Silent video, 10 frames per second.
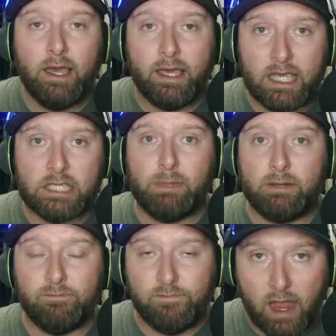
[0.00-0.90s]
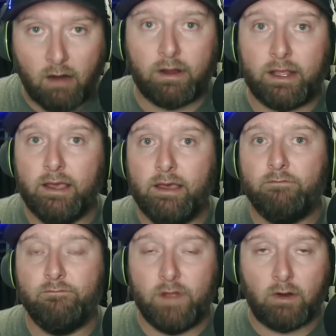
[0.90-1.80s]
He has been very,
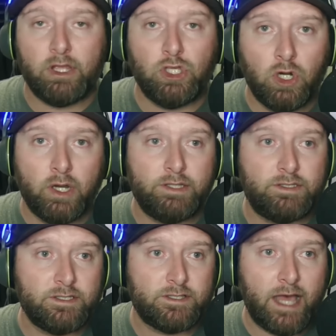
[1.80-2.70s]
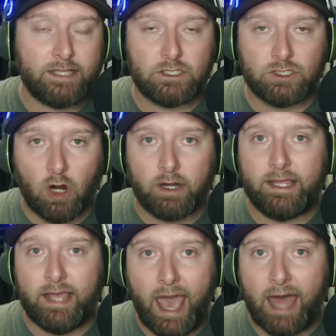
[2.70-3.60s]
very good since that start
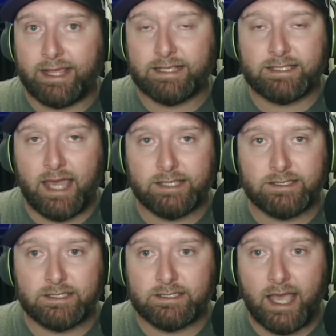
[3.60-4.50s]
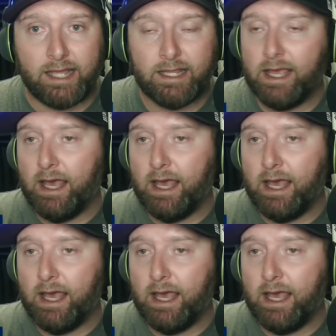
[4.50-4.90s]
he had against Kansas State.